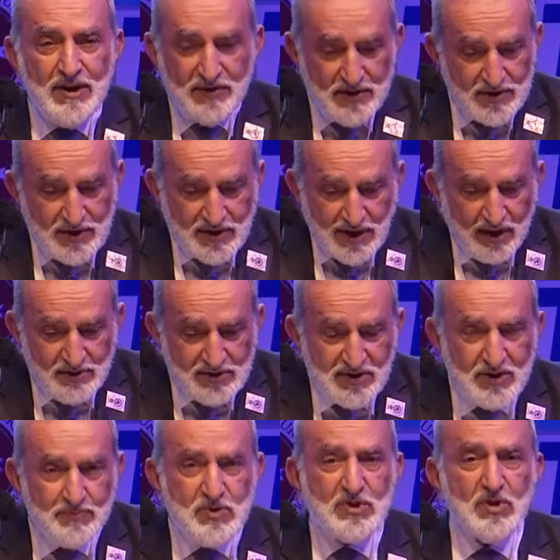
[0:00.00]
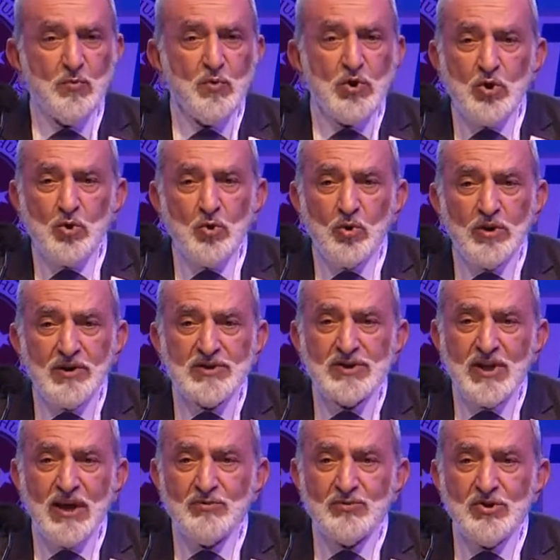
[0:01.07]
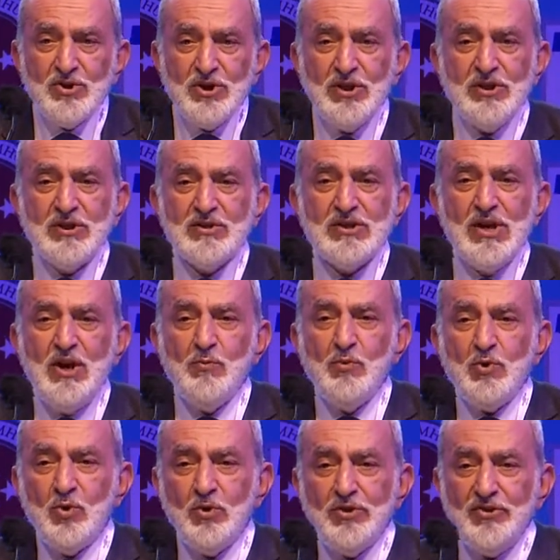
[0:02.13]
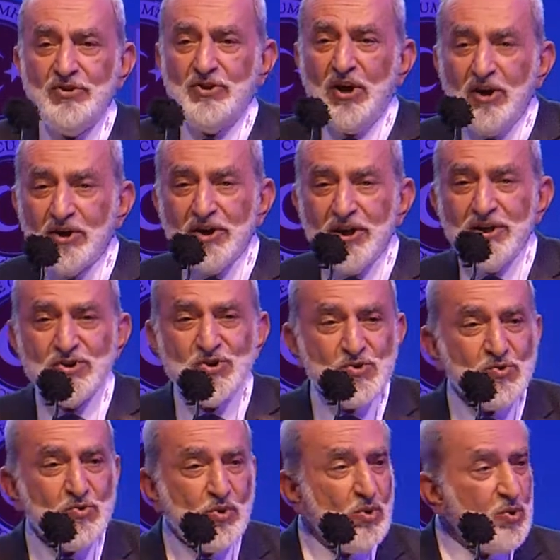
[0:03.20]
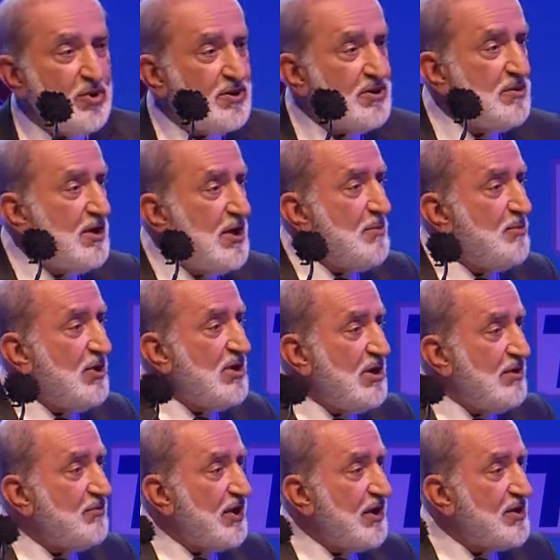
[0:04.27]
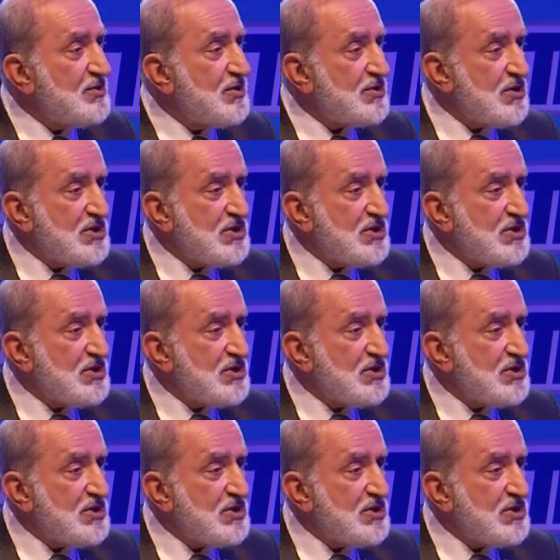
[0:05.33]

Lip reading: There is 1,000 years missing. We call this 1,000 years, we call it the Dark Ages, or we call it the Medieval Ages.